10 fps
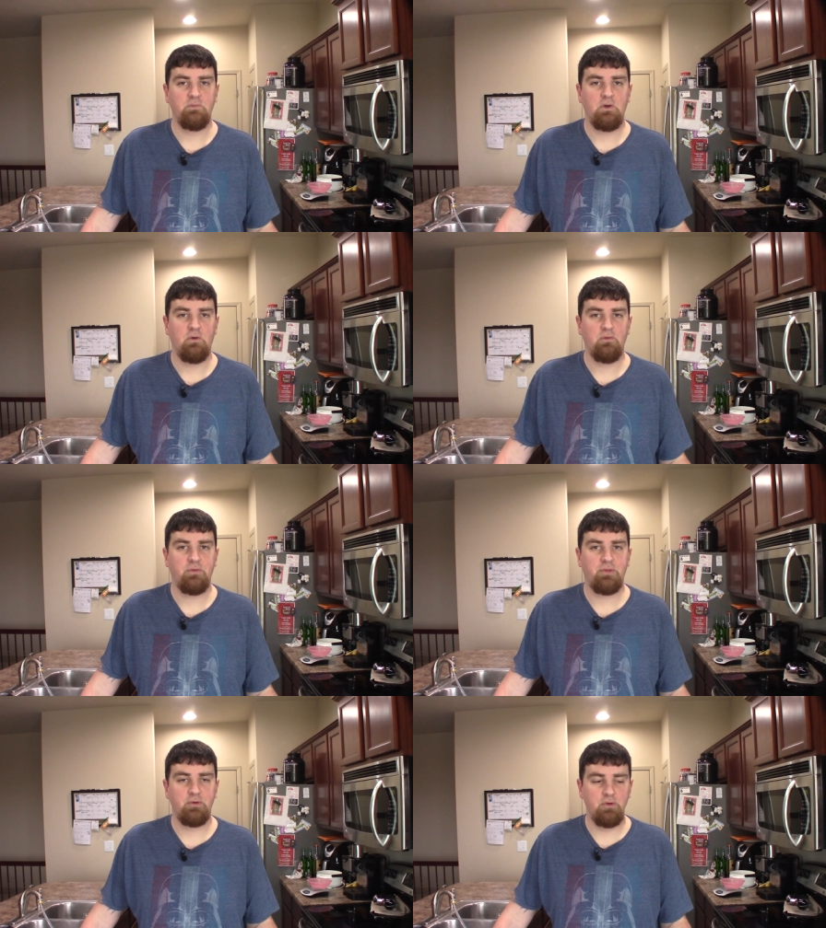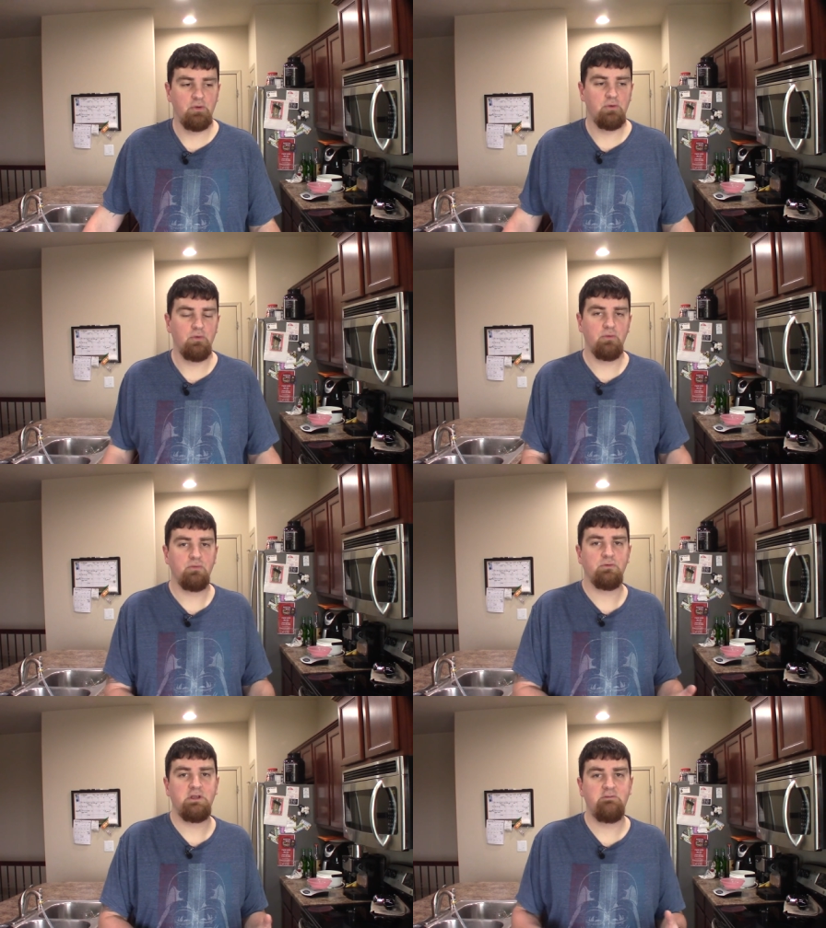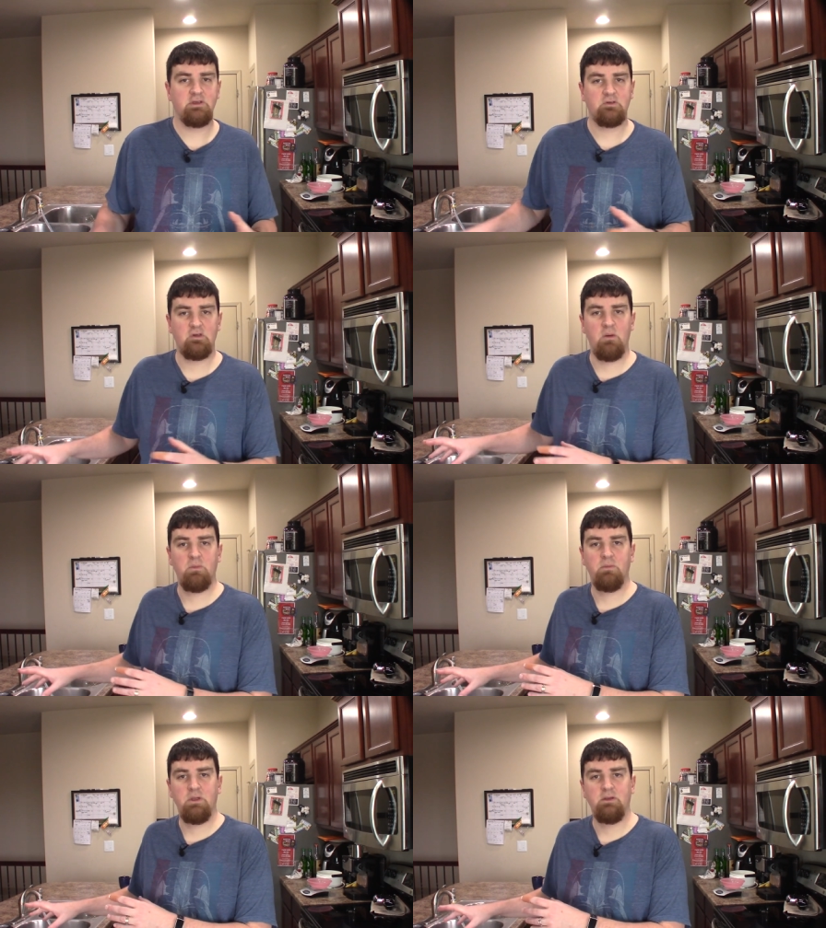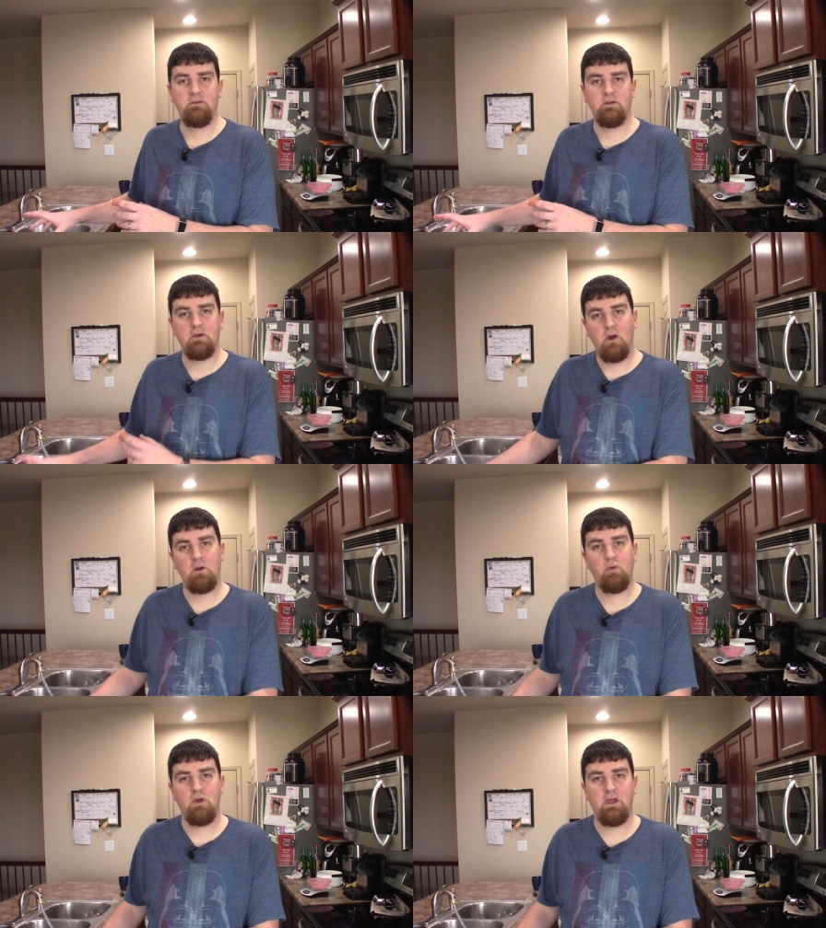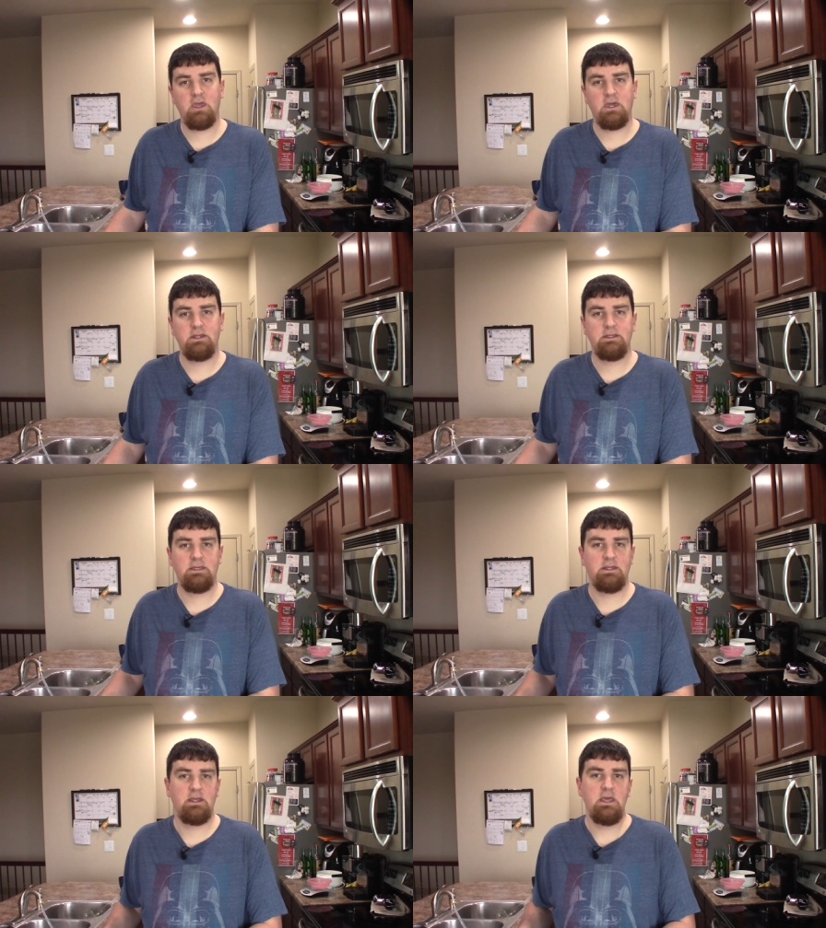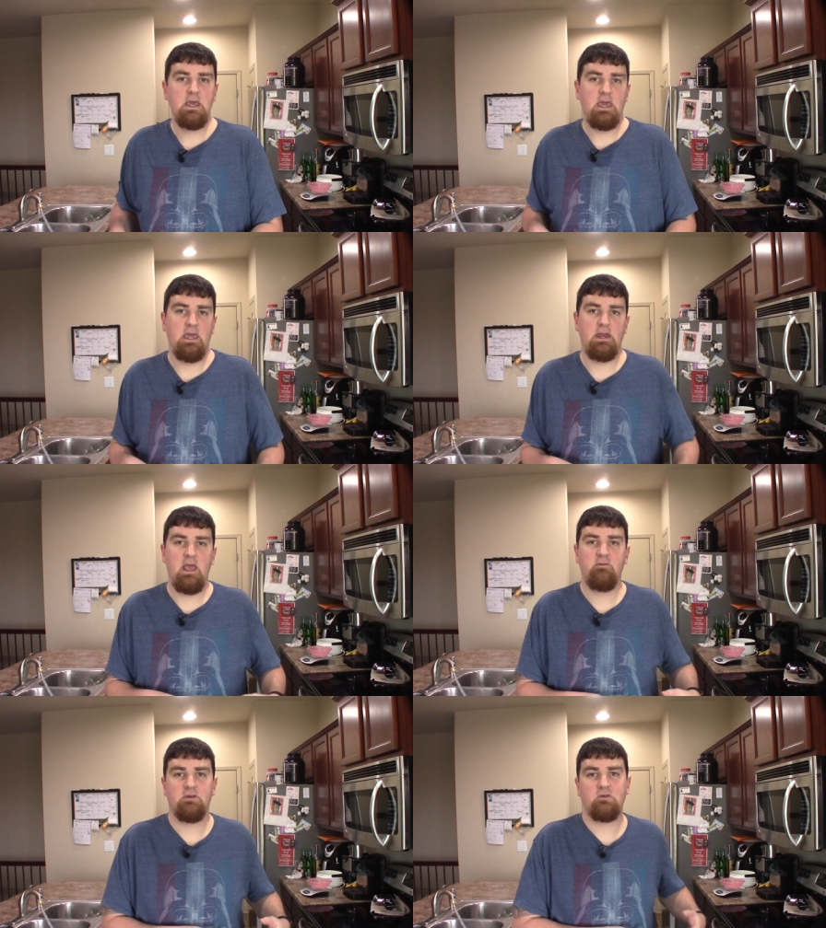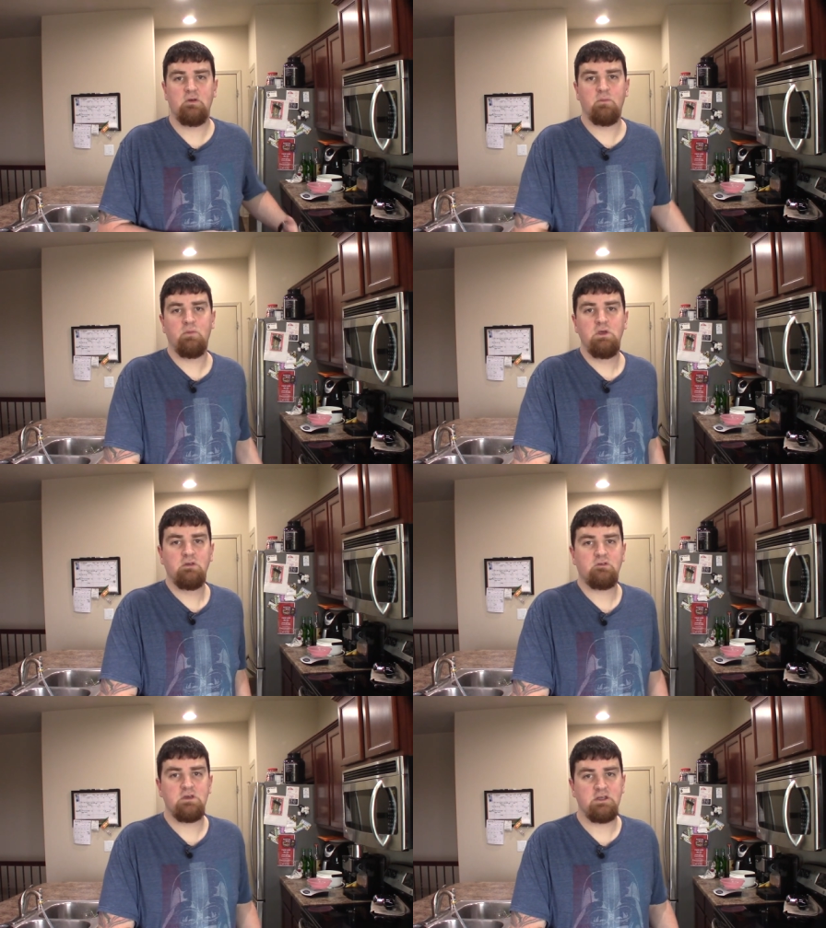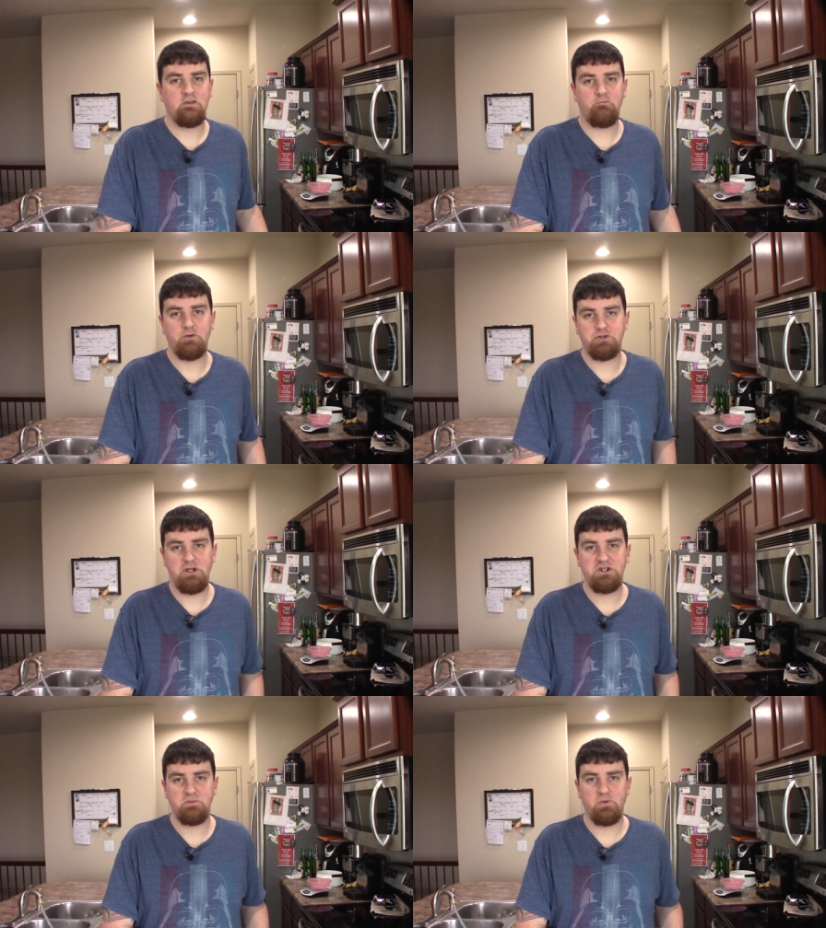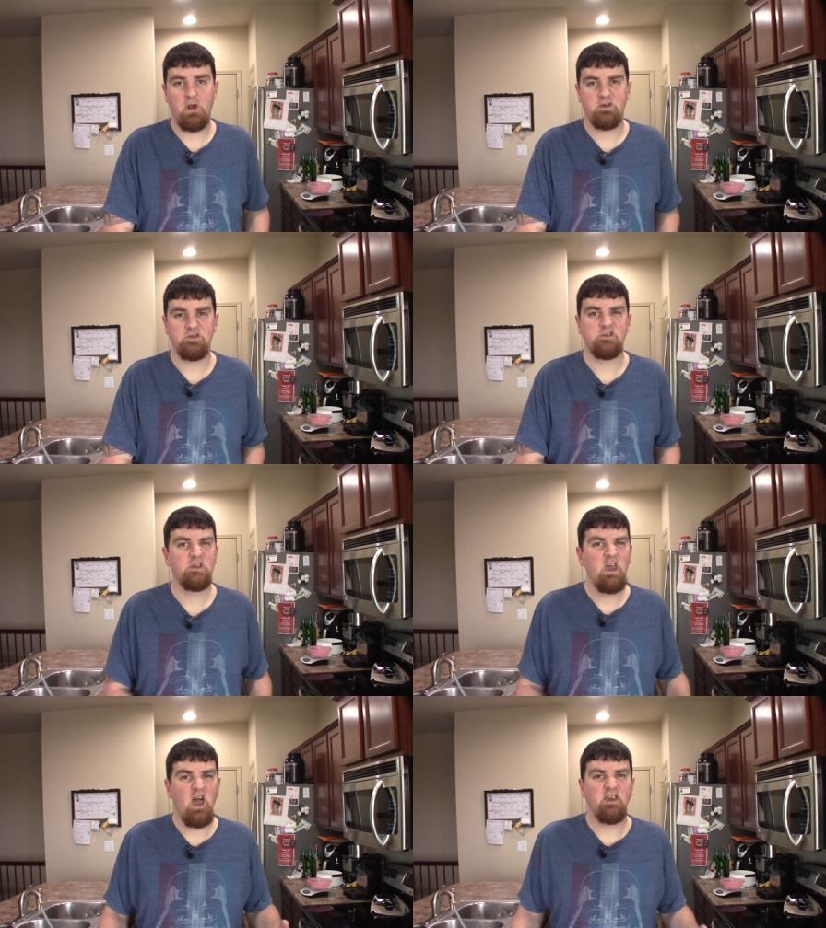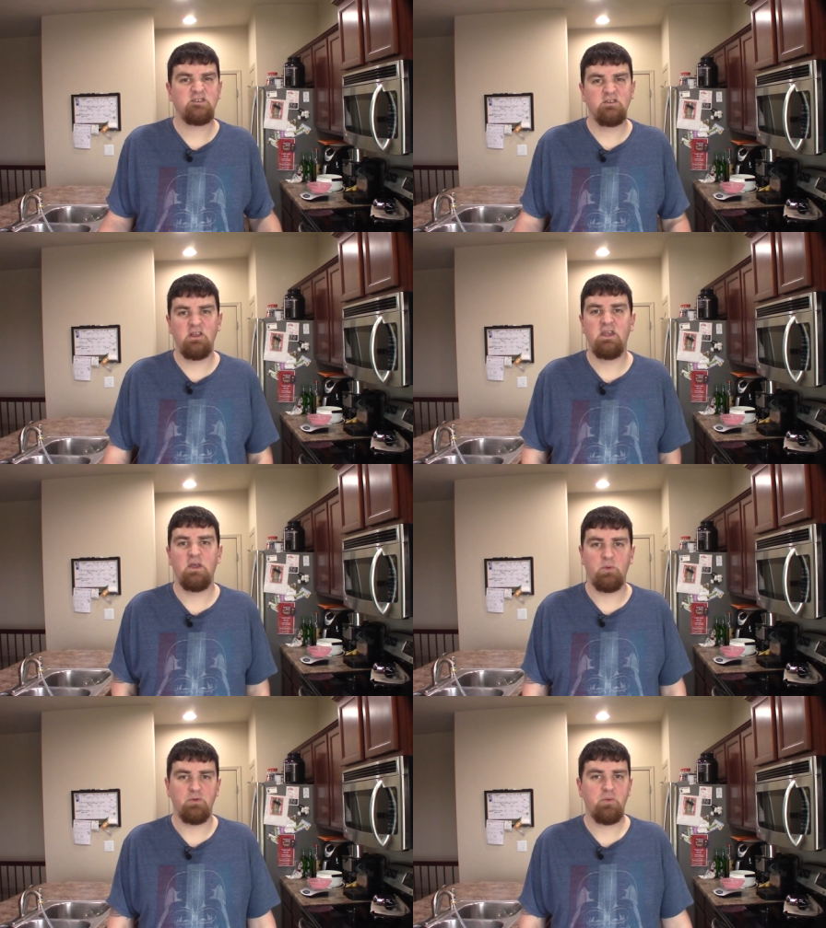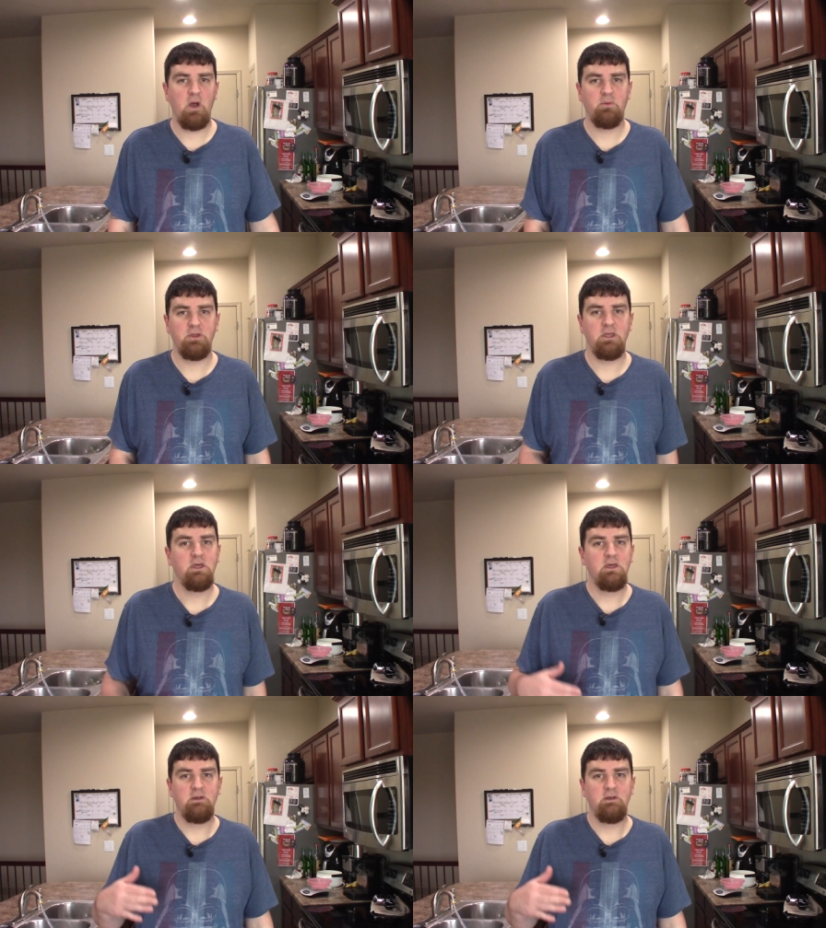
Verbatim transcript: you know, through leaving some in the carboy like I did and having some stuck in this filtration process, I still end up with probably